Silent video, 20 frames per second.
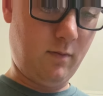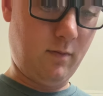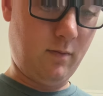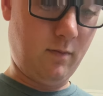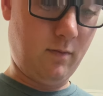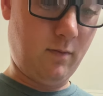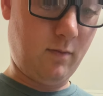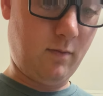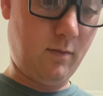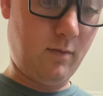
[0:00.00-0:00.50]

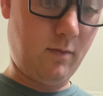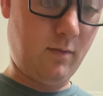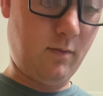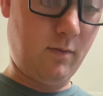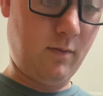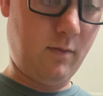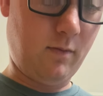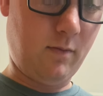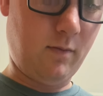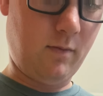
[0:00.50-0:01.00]

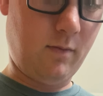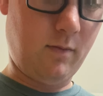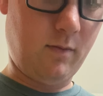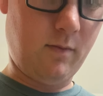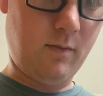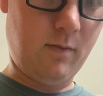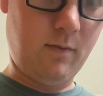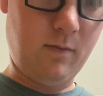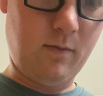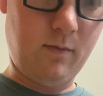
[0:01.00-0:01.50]

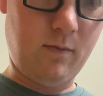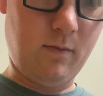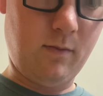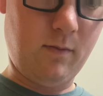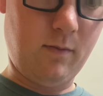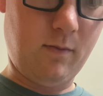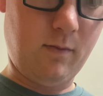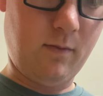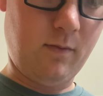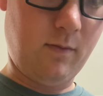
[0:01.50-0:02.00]

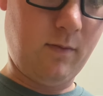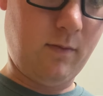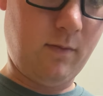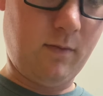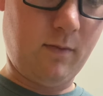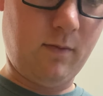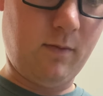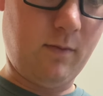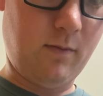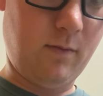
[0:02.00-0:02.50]

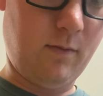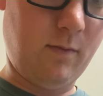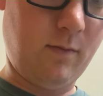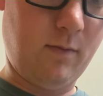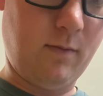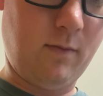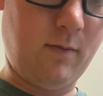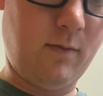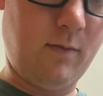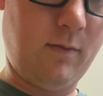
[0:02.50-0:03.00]

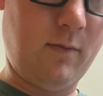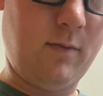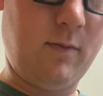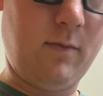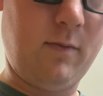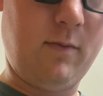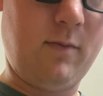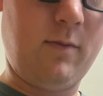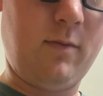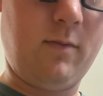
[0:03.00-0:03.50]

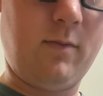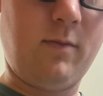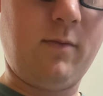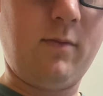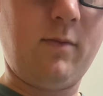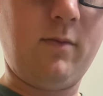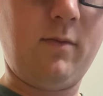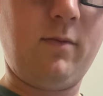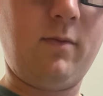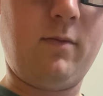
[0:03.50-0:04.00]

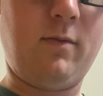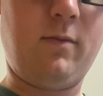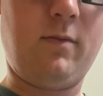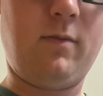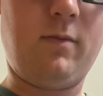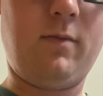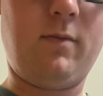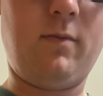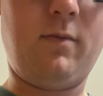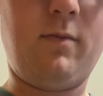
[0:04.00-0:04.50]

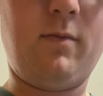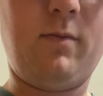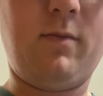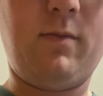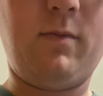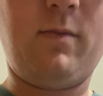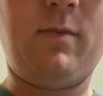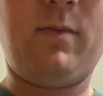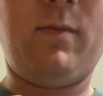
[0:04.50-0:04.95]
[no speech]